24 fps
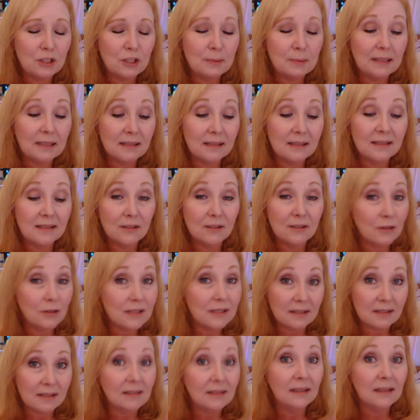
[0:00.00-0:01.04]
because
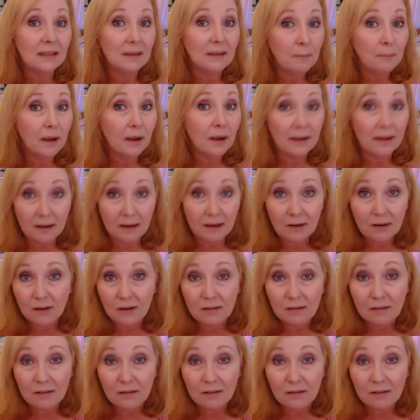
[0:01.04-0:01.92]
seriously, my hair,